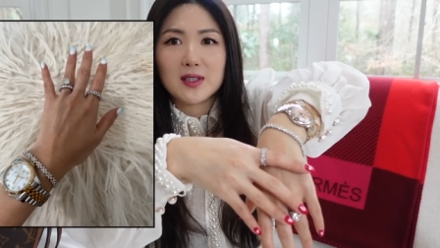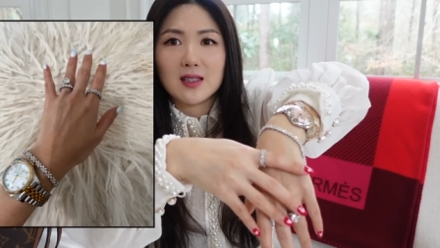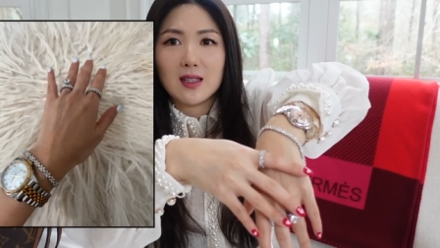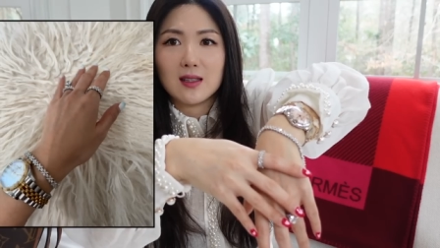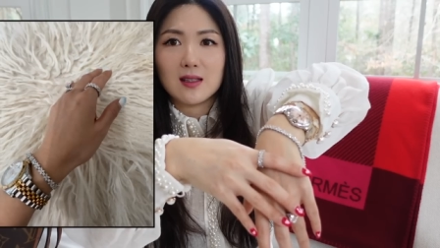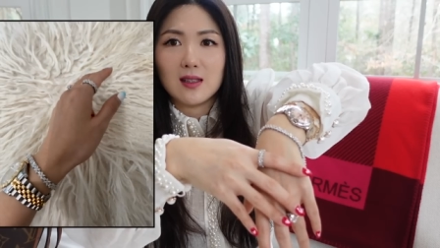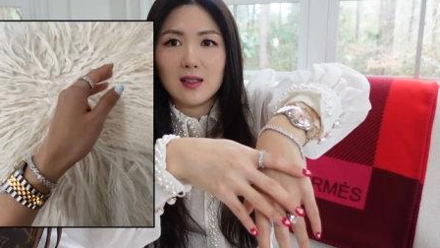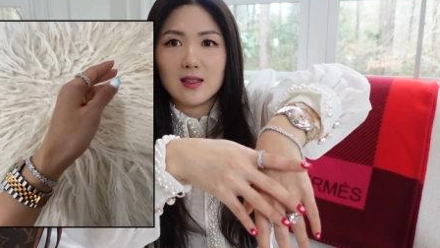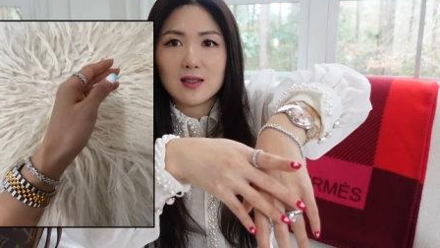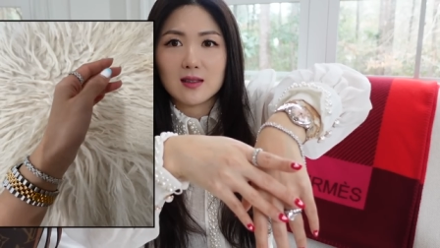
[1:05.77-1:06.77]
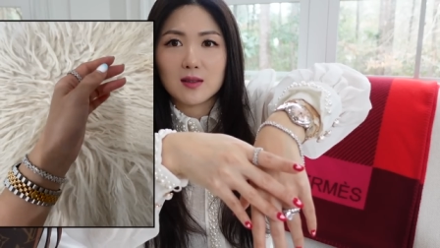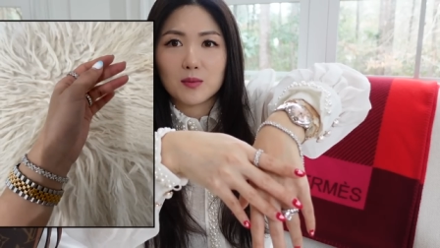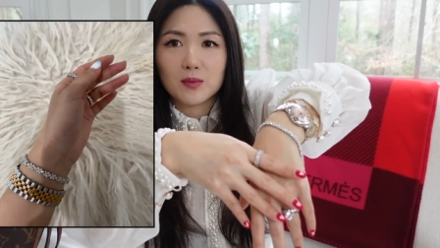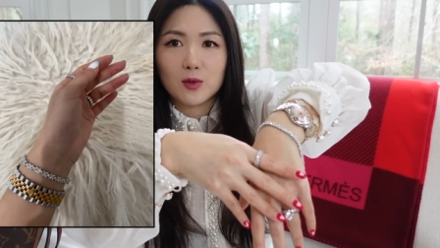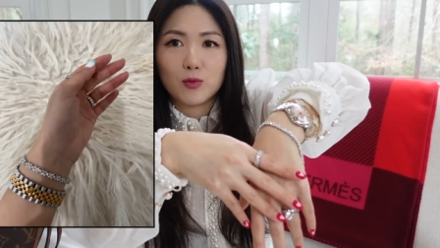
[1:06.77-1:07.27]
seeing these
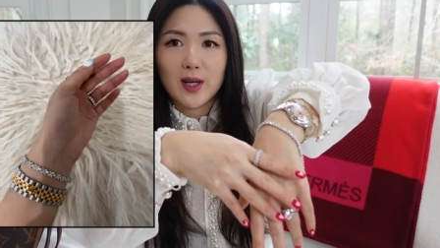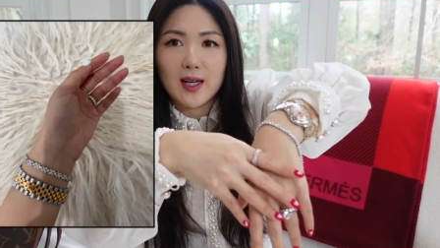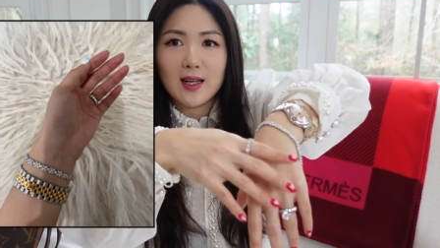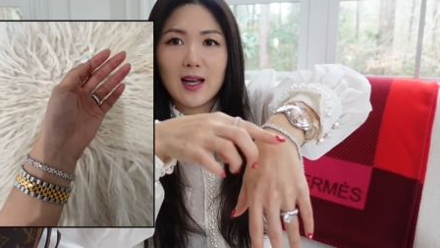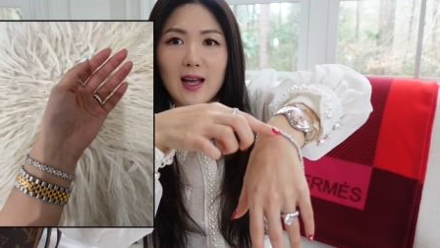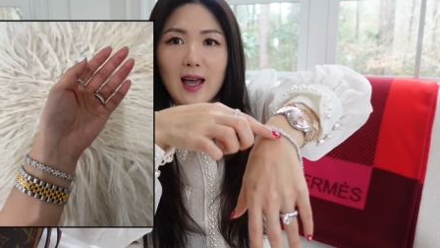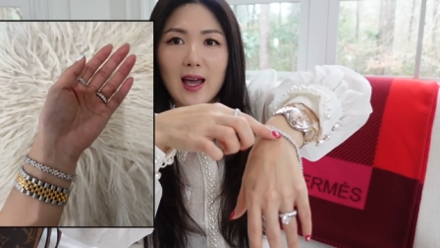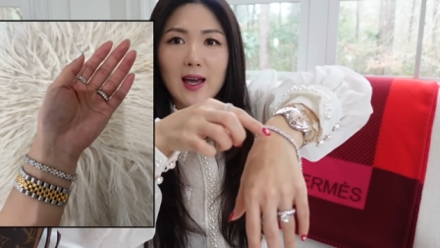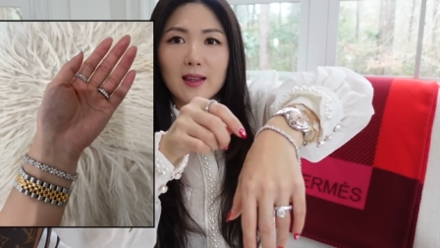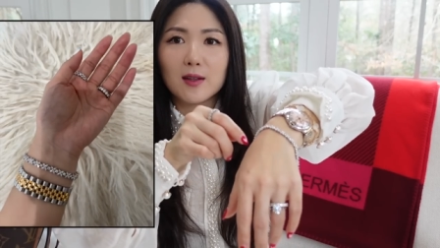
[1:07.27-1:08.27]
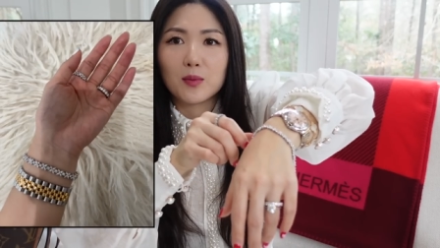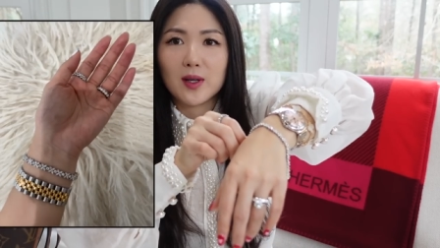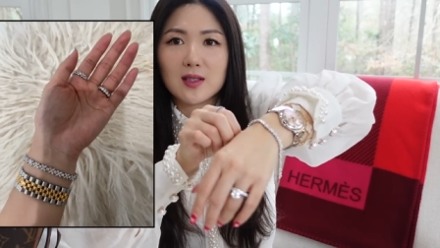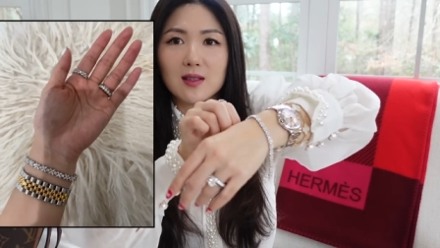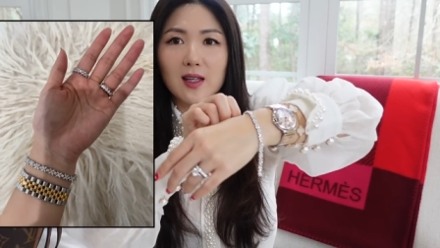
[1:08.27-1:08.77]
ring and the
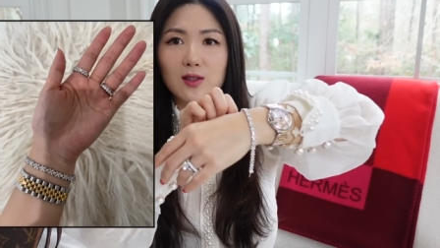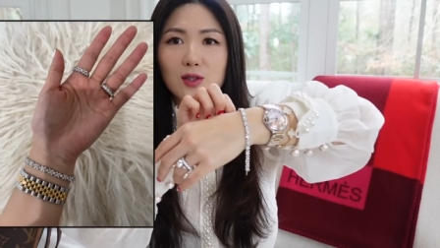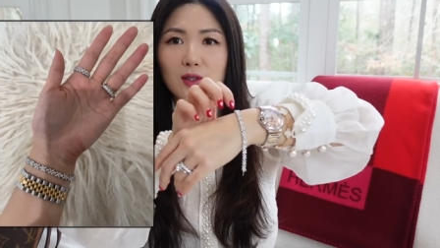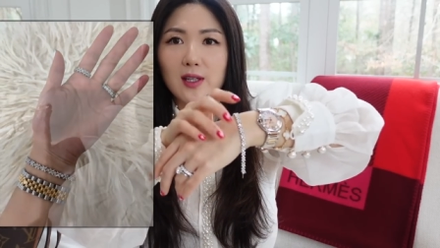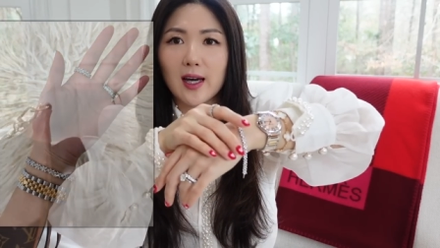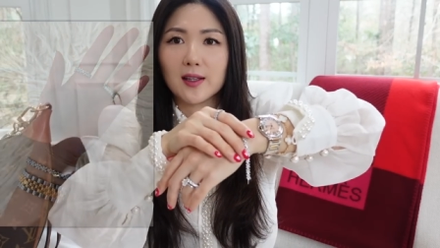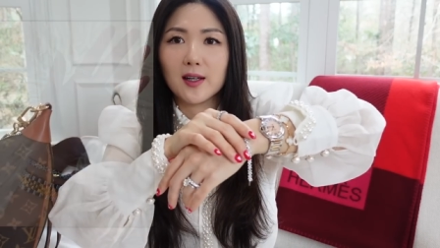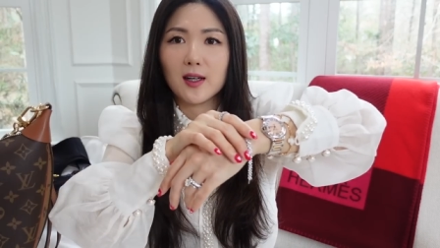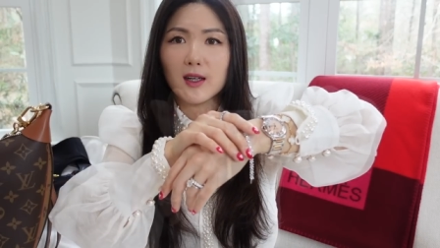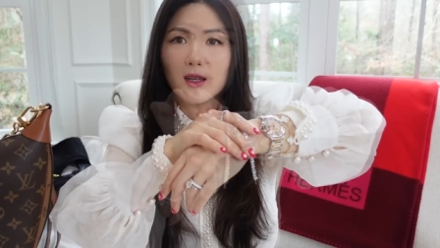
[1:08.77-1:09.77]
bracelet together.